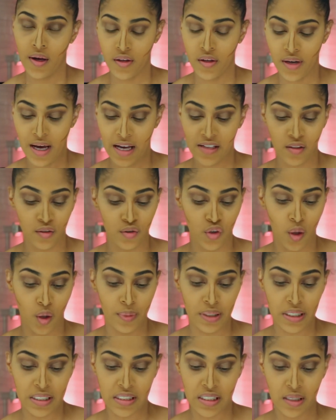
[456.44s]
You guys don't
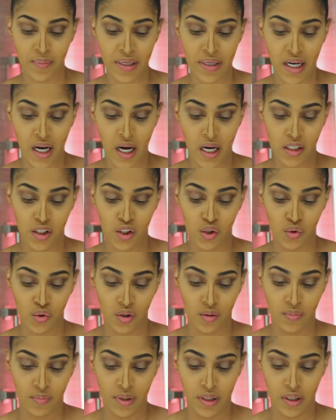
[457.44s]
normally see me
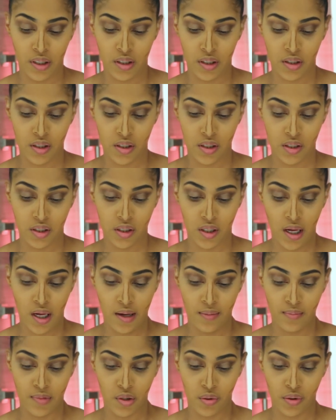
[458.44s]
contour, but
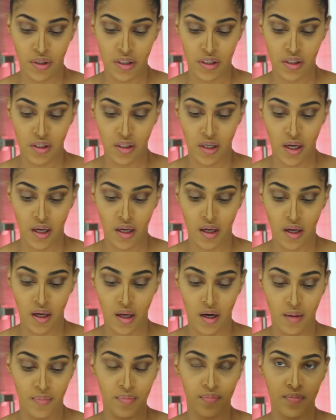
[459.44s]
I'm doing it today,
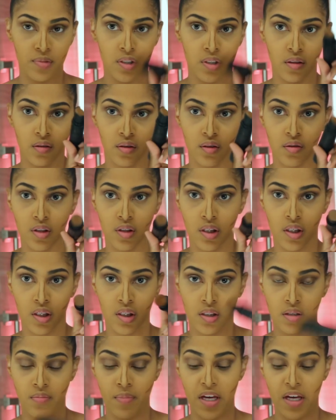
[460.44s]
and I'm still using the
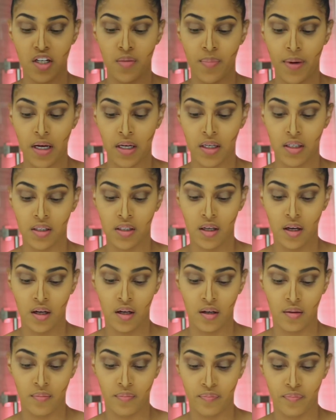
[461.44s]
Smashbox
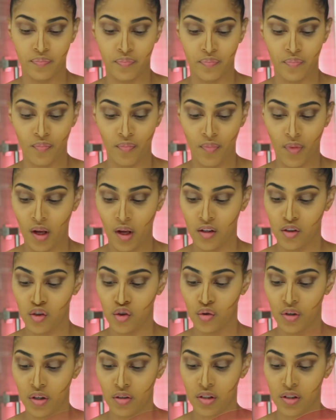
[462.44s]
um,
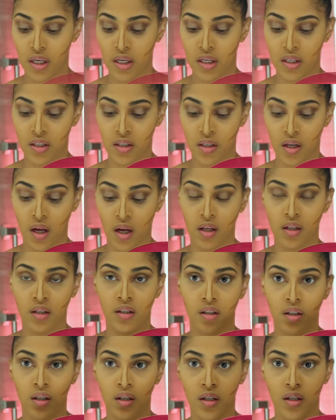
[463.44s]
Studio Skin.
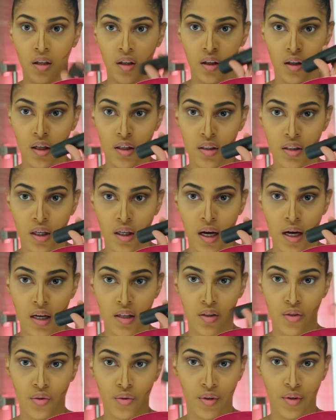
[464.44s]
It's a
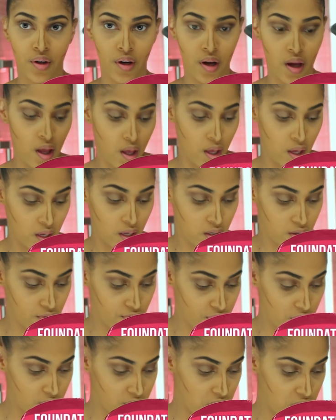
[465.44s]
contour and
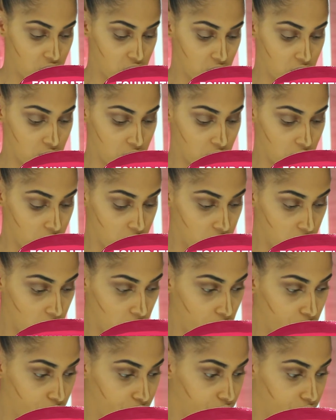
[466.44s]
foundation stick,
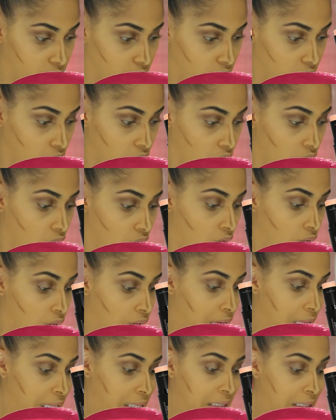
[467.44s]
so
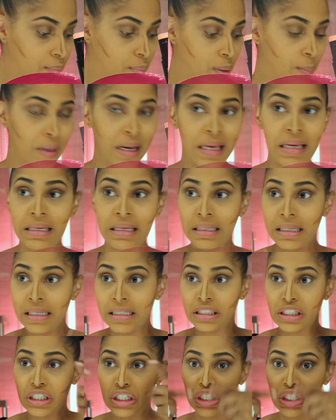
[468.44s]
let me blend
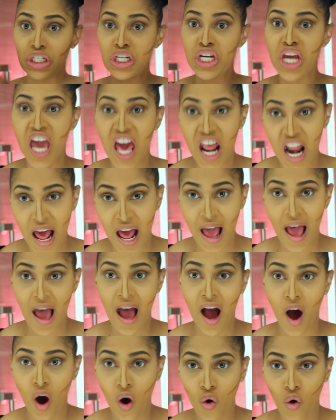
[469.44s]
this shit
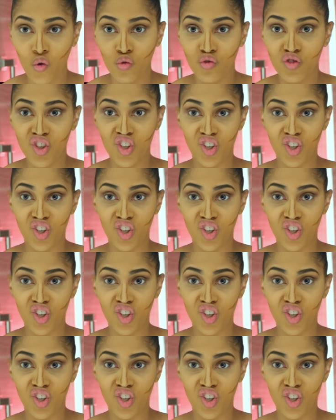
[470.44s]
out.